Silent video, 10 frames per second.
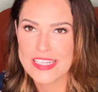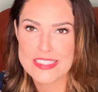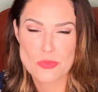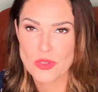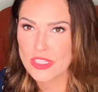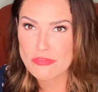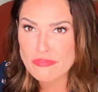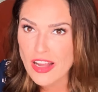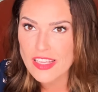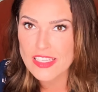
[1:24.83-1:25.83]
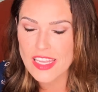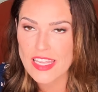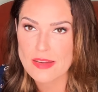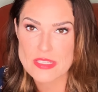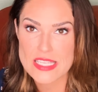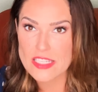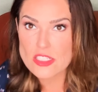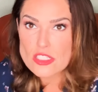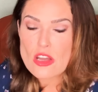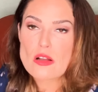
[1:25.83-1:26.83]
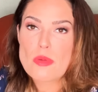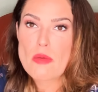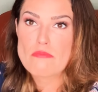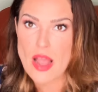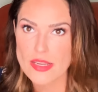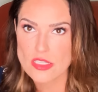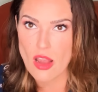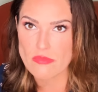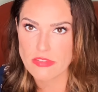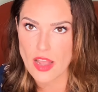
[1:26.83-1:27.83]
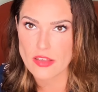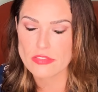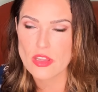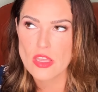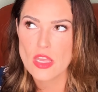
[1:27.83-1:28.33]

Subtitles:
It's really fun, and I'm excited to talk about my top 5.